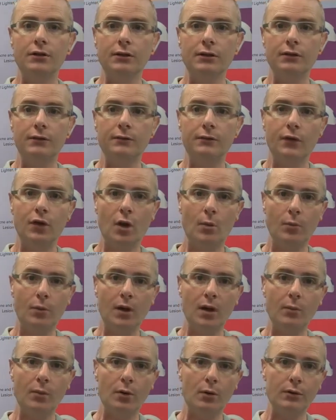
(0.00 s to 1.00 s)
not just for the
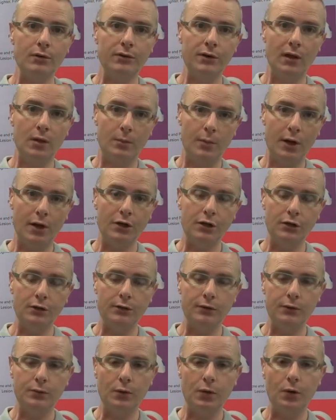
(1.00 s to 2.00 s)
operator but also the
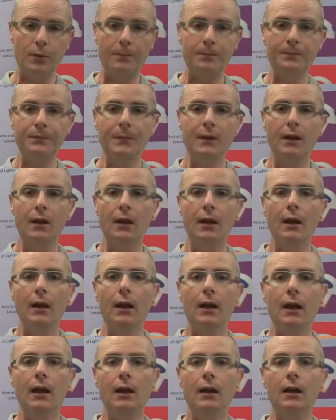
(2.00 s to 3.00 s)
patient as well.
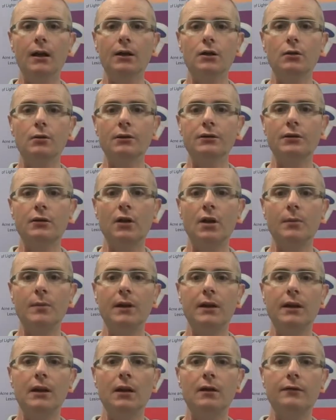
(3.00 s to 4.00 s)
You also got
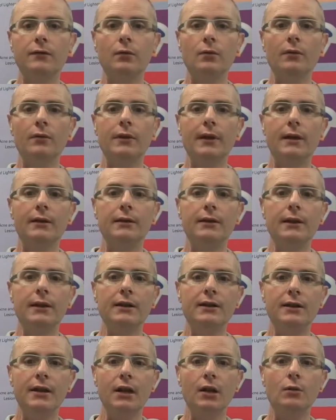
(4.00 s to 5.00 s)
to be careful that the
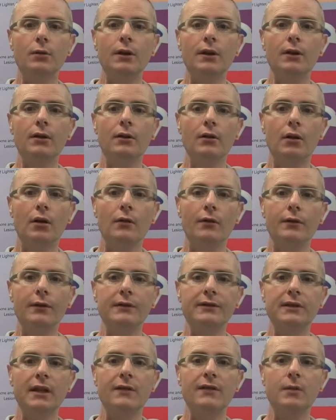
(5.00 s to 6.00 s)
integrity of
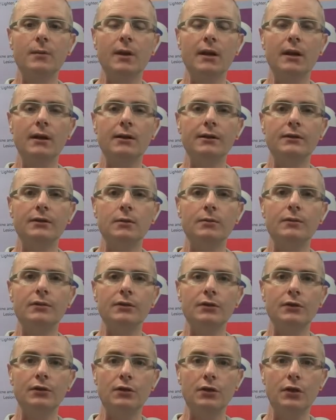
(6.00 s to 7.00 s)
the safety
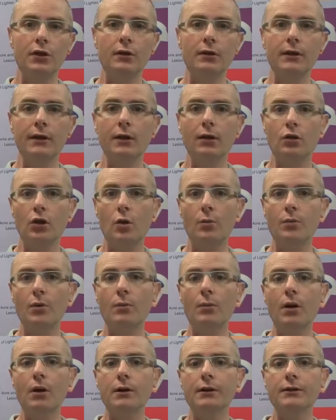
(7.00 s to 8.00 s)
mechanisms internally are
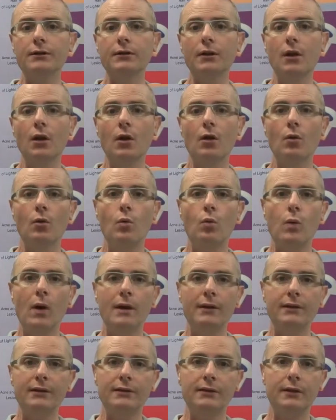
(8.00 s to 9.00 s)
compromised
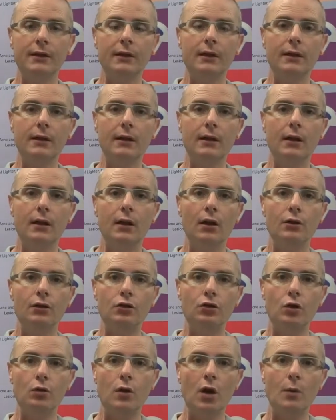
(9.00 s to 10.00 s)
once they
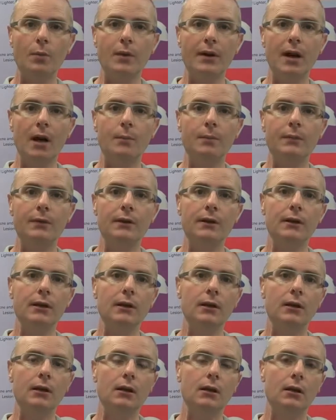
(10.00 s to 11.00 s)
do open up
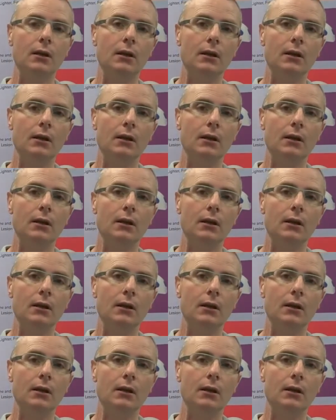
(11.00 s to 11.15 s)
the